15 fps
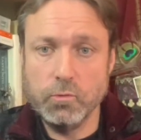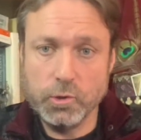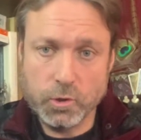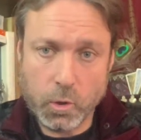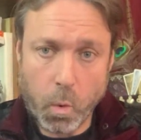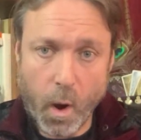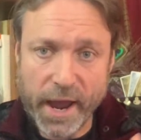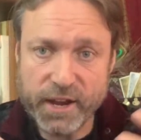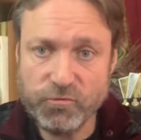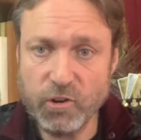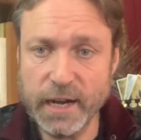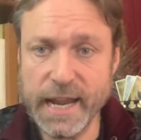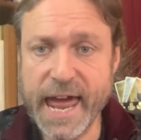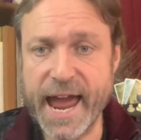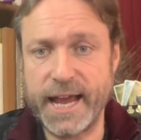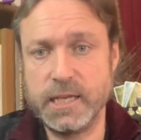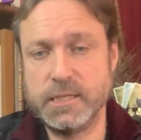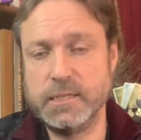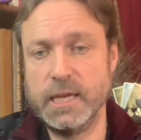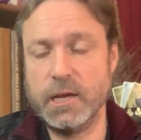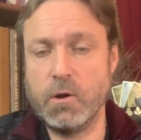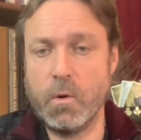quite
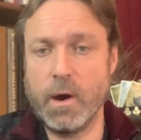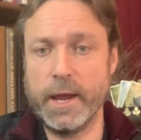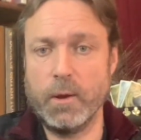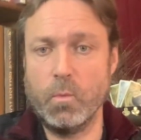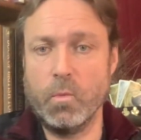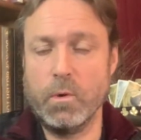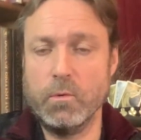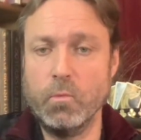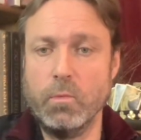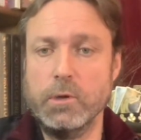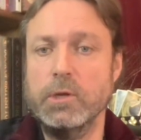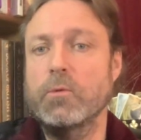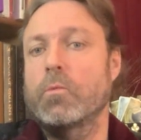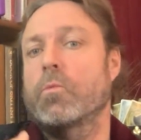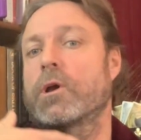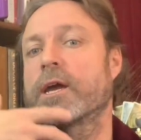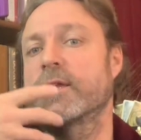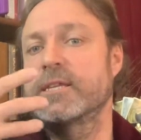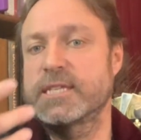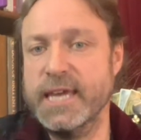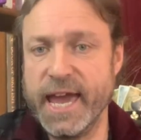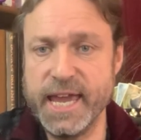relaxed. They're quite
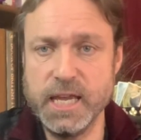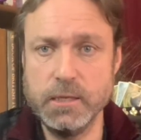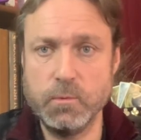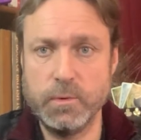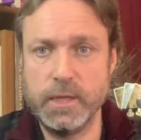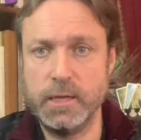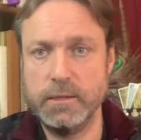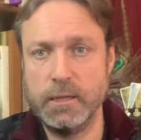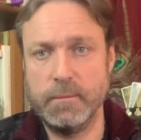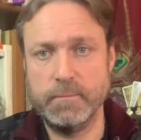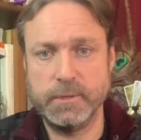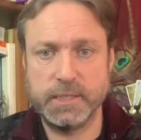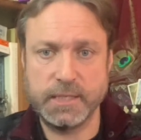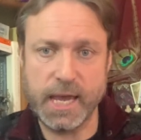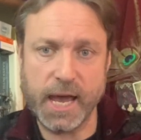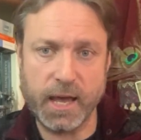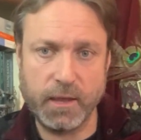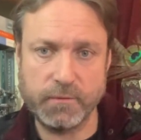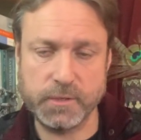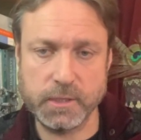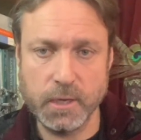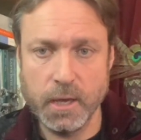contained within
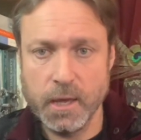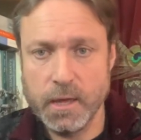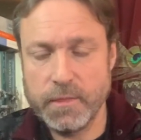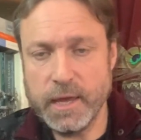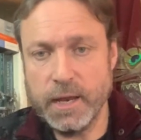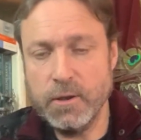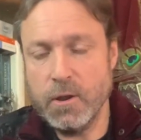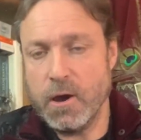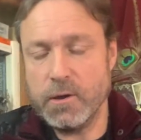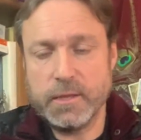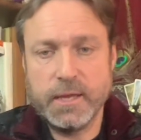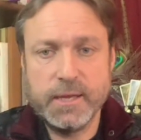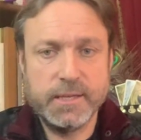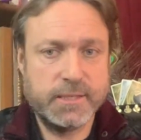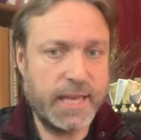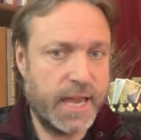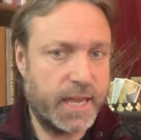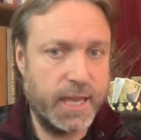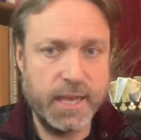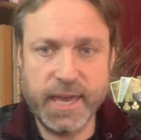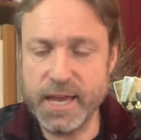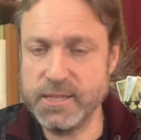themselves. They're not
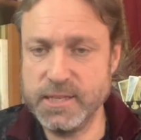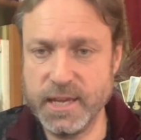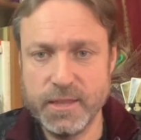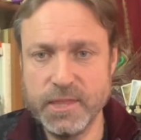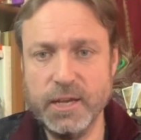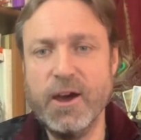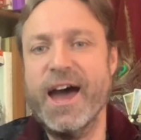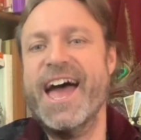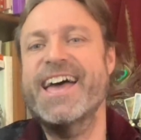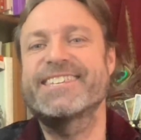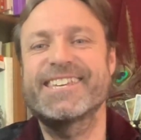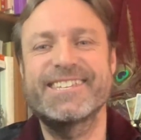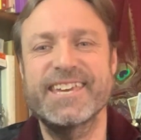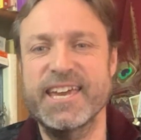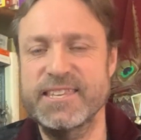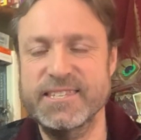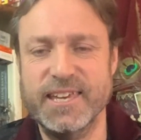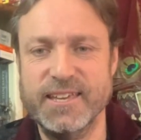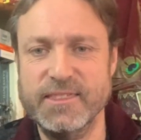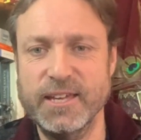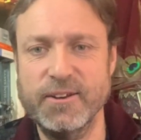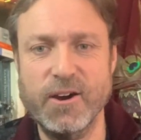second guessing. They're not
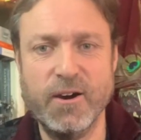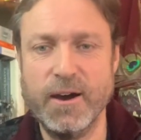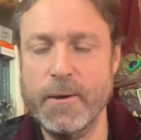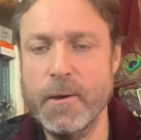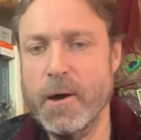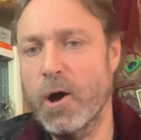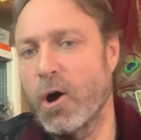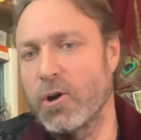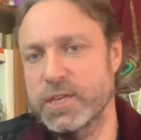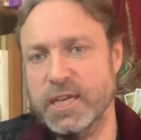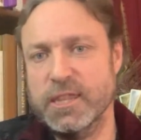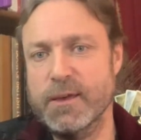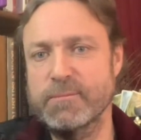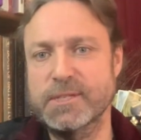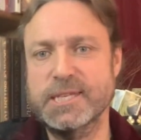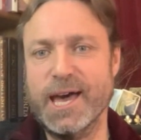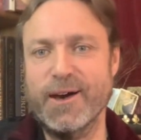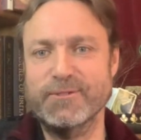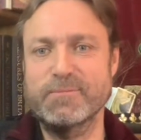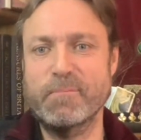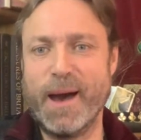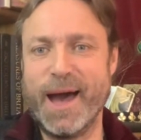hesitating. They're not holding
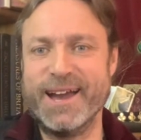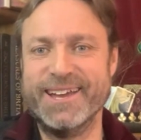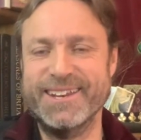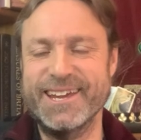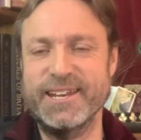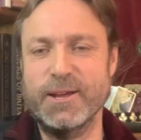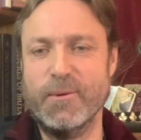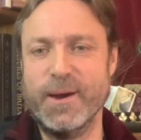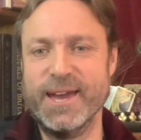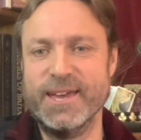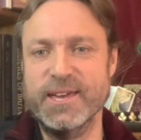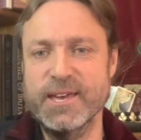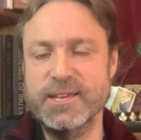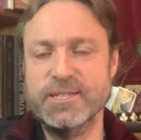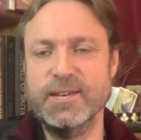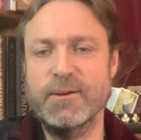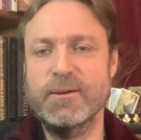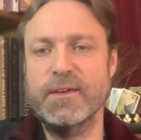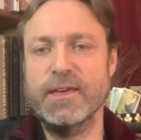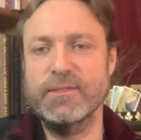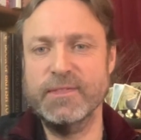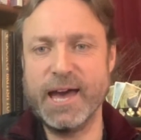themselves back in any way.
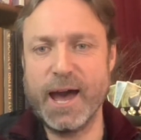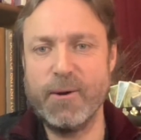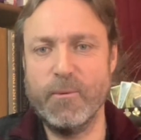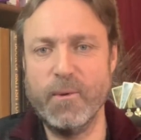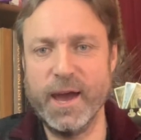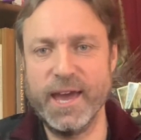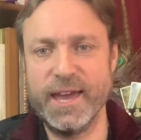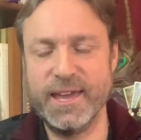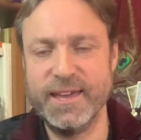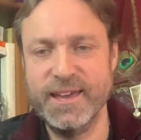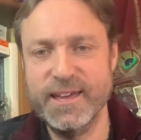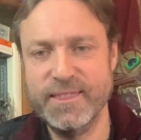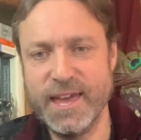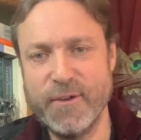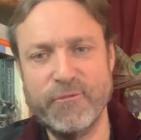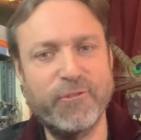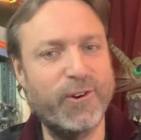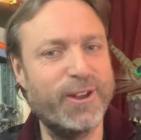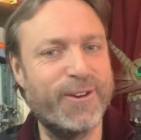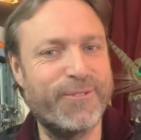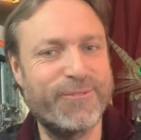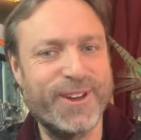So in that way, they're
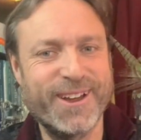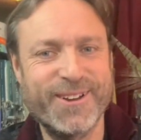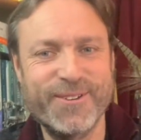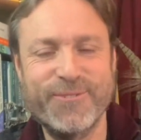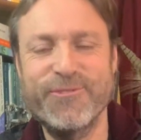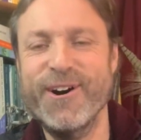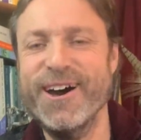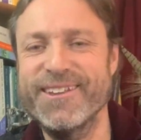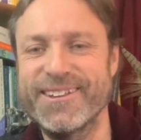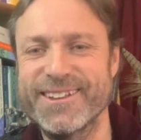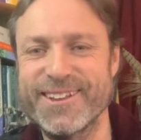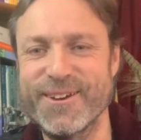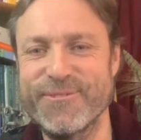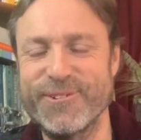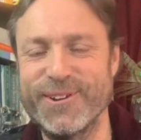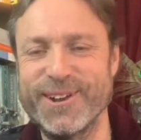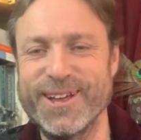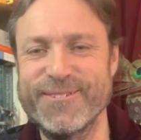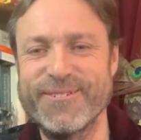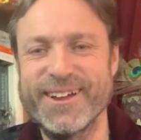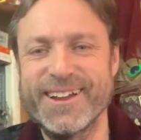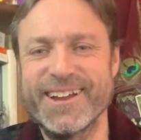full of fun. They're full
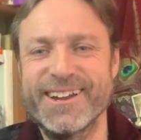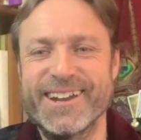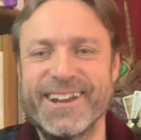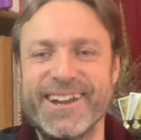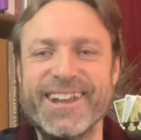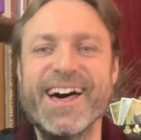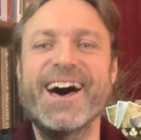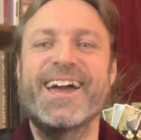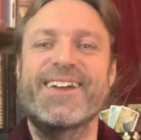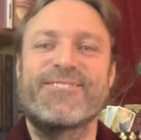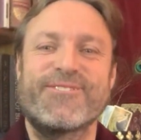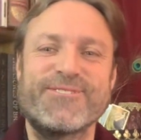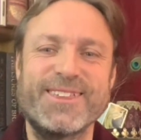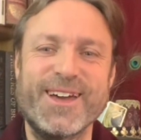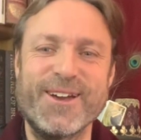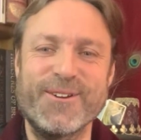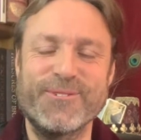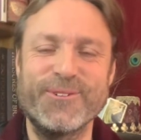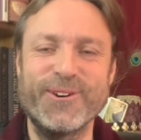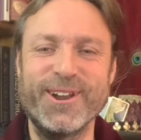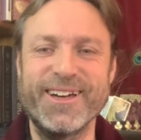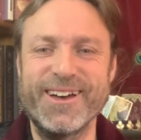of life. They're
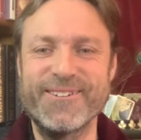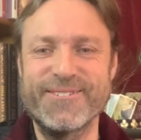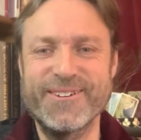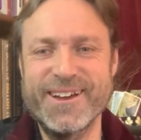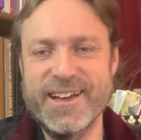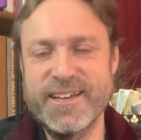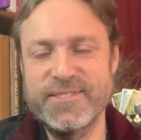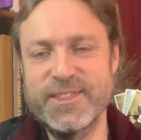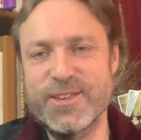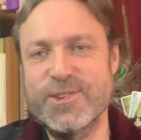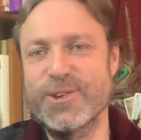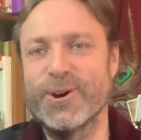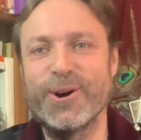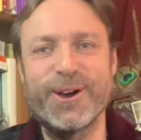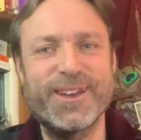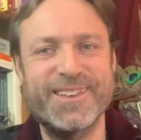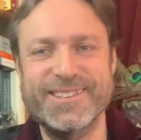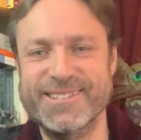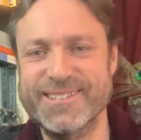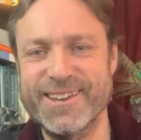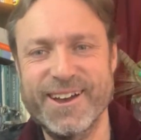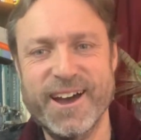full of the
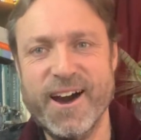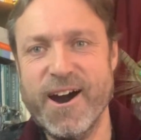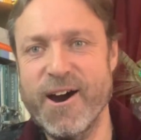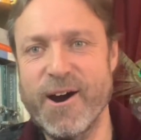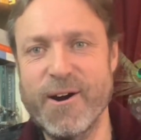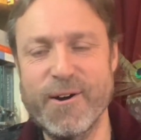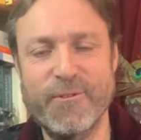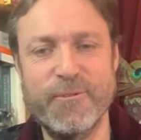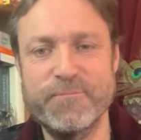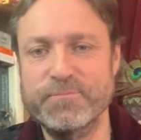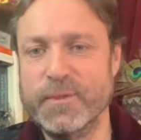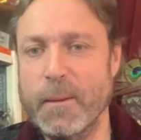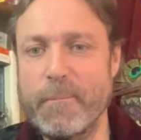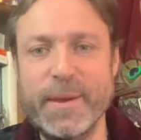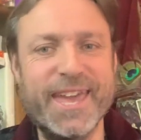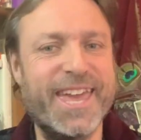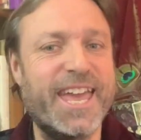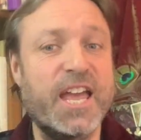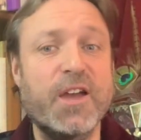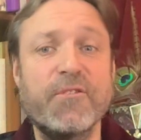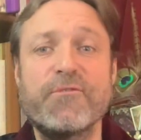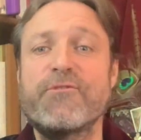joys of
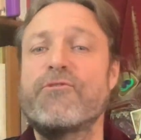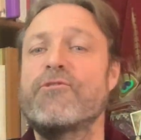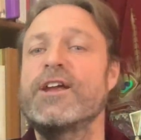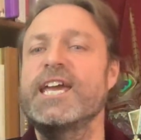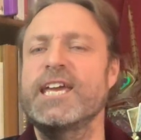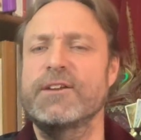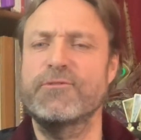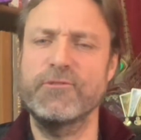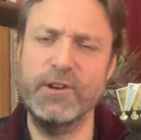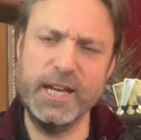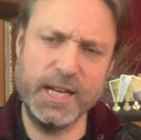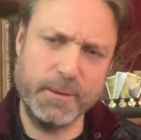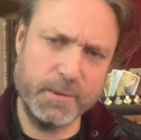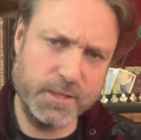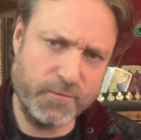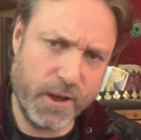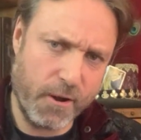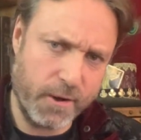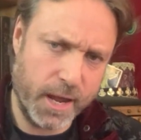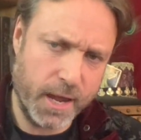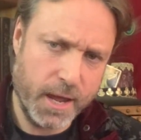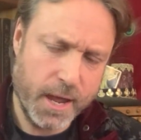being free. Freedom is
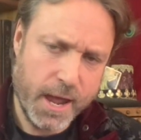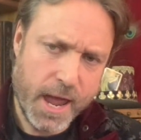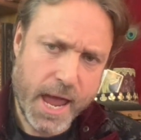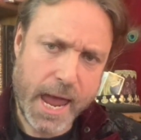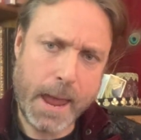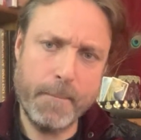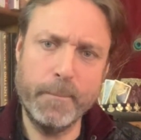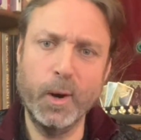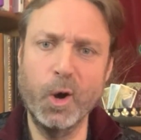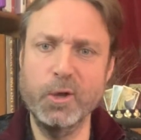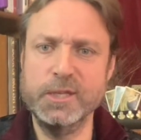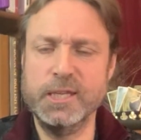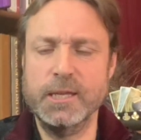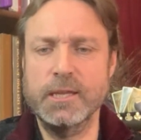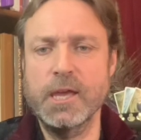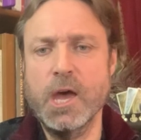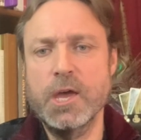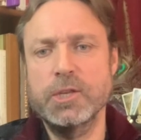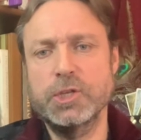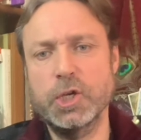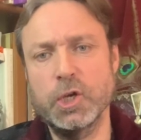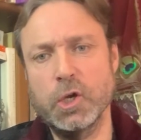very important
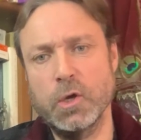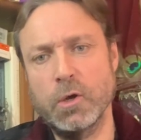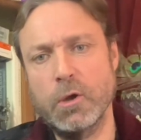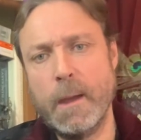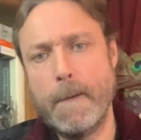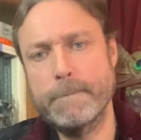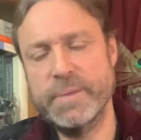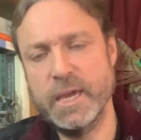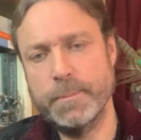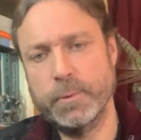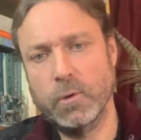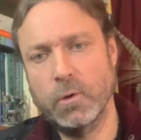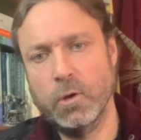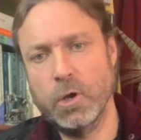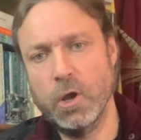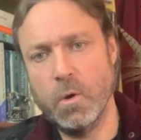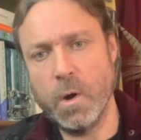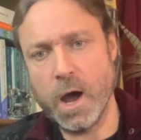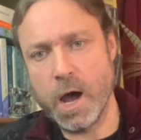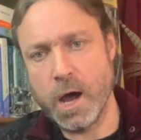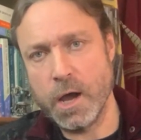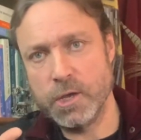to people who
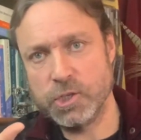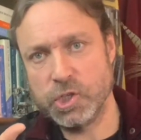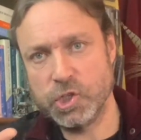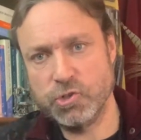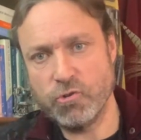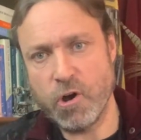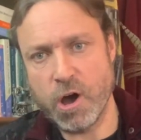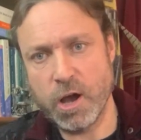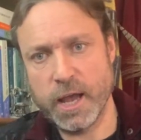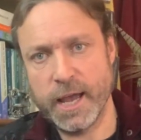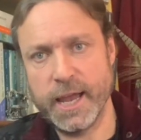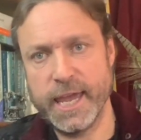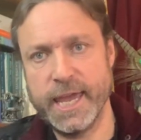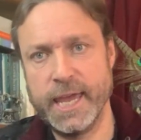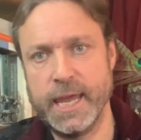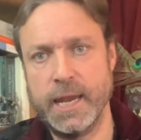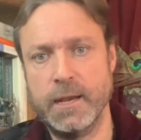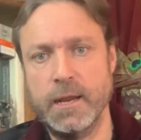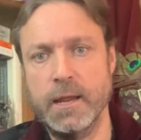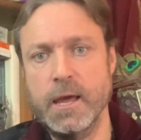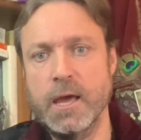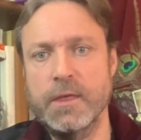are strong
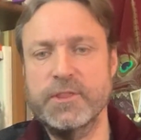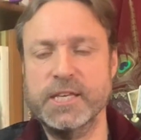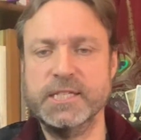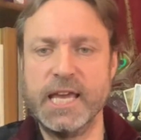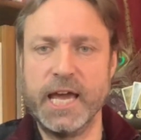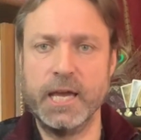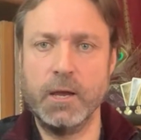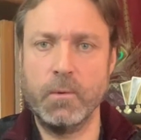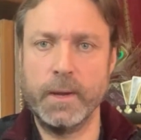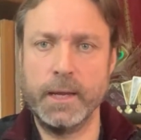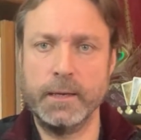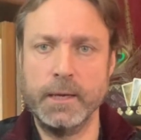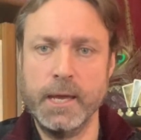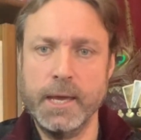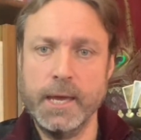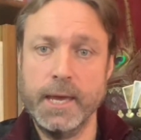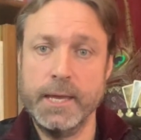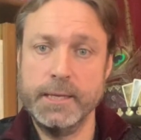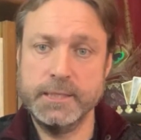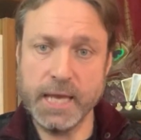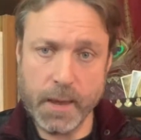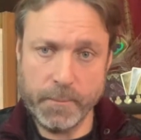in the sanguine
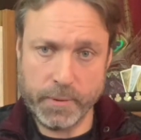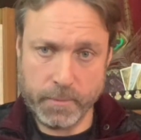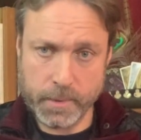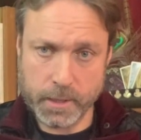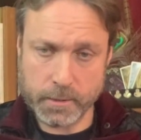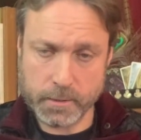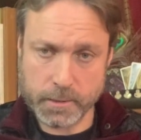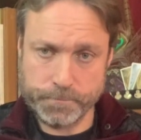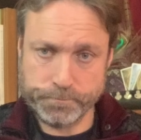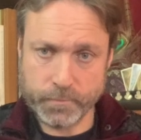temperament.